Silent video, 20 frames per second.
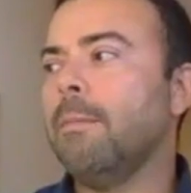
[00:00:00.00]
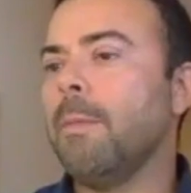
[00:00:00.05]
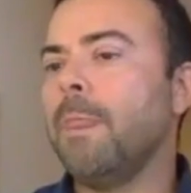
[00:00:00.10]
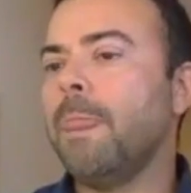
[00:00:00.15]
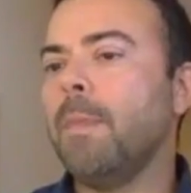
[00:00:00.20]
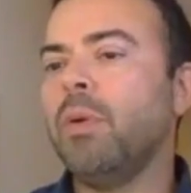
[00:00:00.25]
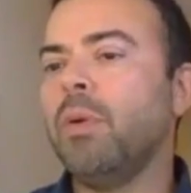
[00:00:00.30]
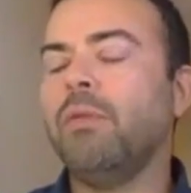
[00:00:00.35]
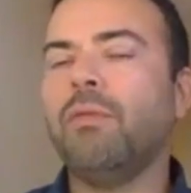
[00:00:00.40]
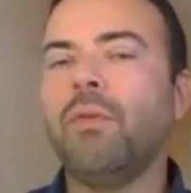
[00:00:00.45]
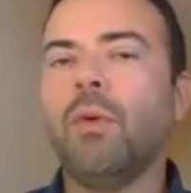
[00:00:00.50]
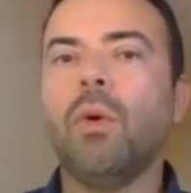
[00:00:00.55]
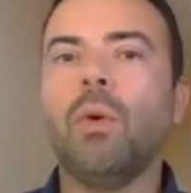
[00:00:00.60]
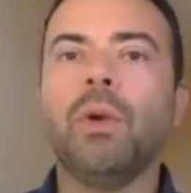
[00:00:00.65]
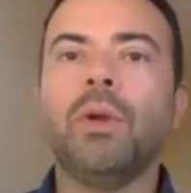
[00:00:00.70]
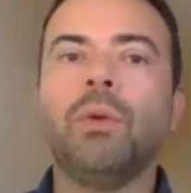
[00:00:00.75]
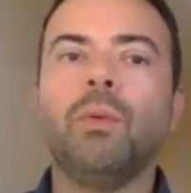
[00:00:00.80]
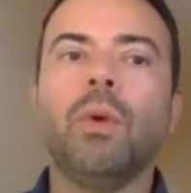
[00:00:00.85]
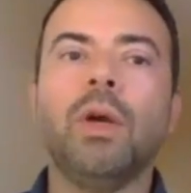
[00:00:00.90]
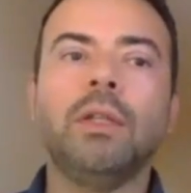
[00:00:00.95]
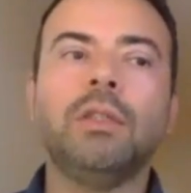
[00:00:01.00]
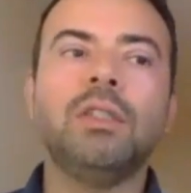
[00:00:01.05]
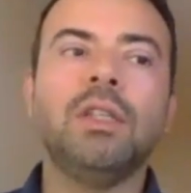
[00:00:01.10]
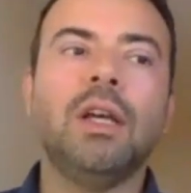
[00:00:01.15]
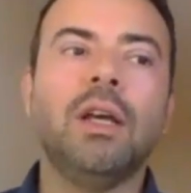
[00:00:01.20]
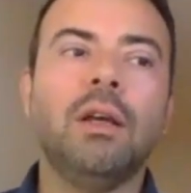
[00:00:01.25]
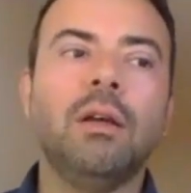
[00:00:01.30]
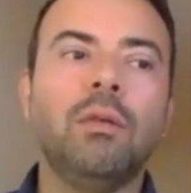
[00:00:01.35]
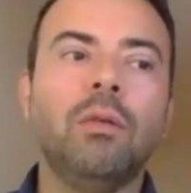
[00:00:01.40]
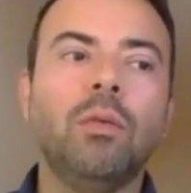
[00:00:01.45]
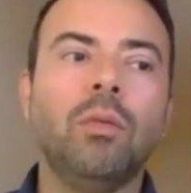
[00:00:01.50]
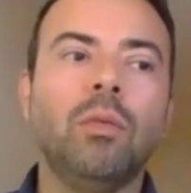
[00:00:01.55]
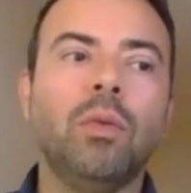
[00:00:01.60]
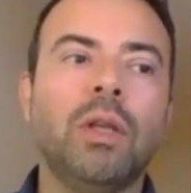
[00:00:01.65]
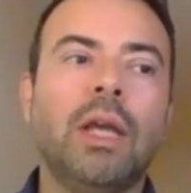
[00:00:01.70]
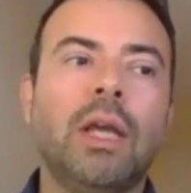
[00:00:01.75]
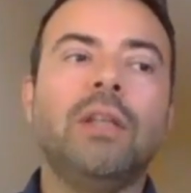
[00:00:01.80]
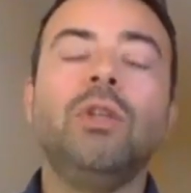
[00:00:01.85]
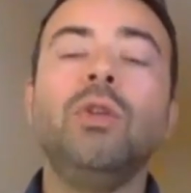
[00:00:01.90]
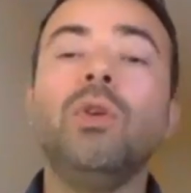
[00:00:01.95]
put forward what
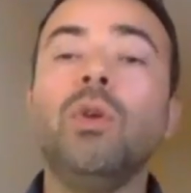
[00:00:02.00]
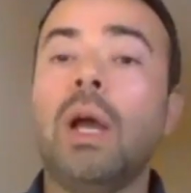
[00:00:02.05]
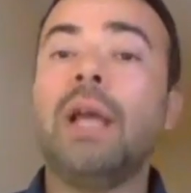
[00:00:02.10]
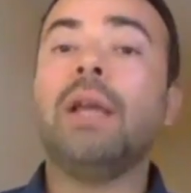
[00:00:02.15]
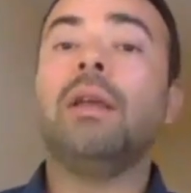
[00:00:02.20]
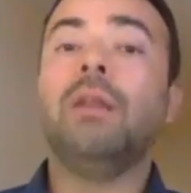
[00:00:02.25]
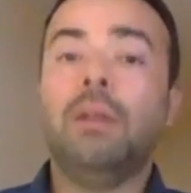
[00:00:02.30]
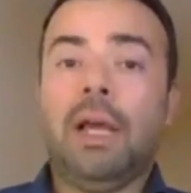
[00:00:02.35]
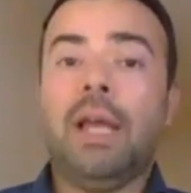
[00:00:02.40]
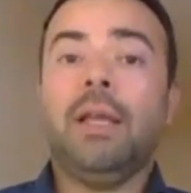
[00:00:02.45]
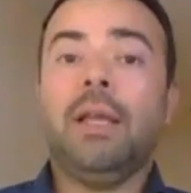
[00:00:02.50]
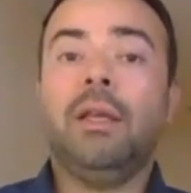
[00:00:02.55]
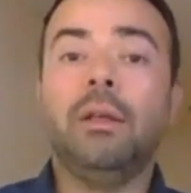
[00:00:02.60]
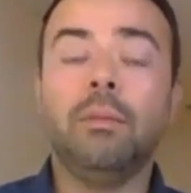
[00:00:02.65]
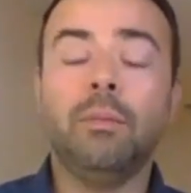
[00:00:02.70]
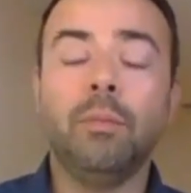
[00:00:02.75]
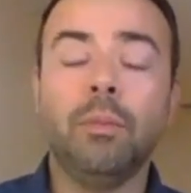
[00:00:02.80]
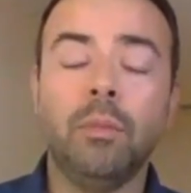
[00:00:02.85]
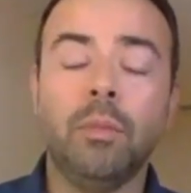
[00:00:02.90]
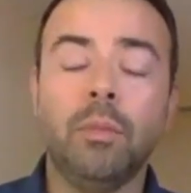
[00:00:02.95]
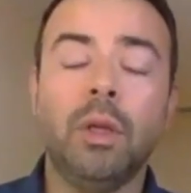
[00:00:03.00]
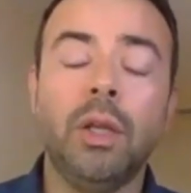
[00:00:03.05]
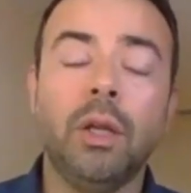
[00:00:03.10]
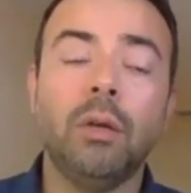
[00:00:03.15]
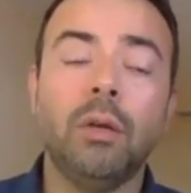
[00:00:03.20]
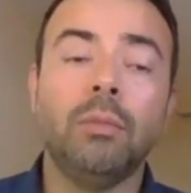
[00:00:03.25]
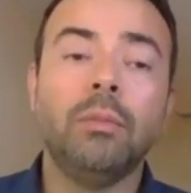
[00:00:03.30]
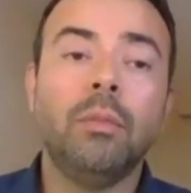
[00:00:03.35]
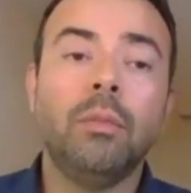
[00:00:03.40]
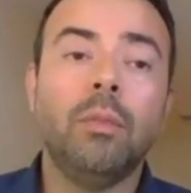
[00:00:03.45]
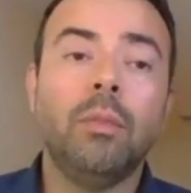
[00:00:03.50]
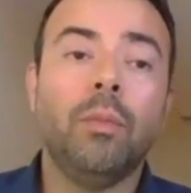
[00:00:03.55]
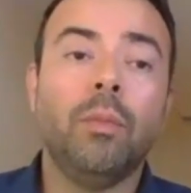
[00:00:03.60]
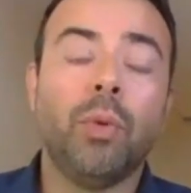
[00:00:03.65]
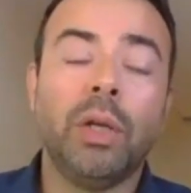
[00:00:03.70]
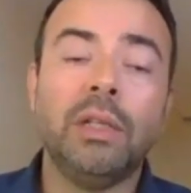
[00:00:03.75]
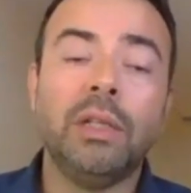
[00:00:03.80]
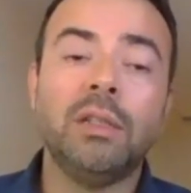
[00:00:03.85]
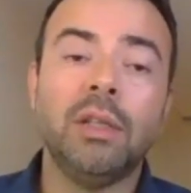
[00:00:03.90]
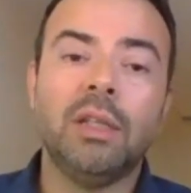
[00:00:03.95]
I knew I can, you know,
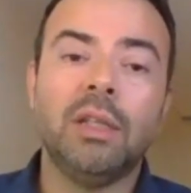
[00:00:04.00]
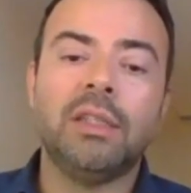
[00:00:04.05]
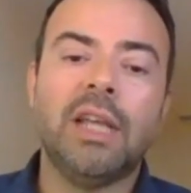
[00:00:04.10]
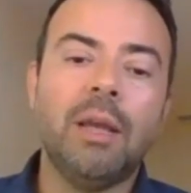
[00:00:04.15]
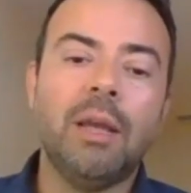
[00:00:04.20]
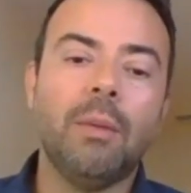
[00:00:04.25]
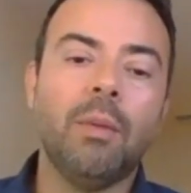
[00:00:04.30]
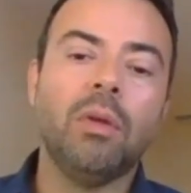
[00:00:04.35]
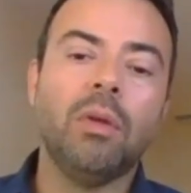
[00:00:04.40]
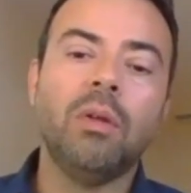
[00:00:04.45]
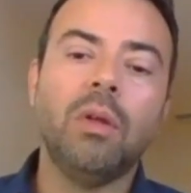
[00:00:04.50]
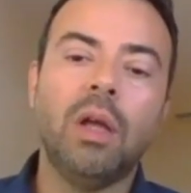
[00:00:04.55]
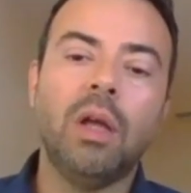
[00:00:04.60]
bring to the table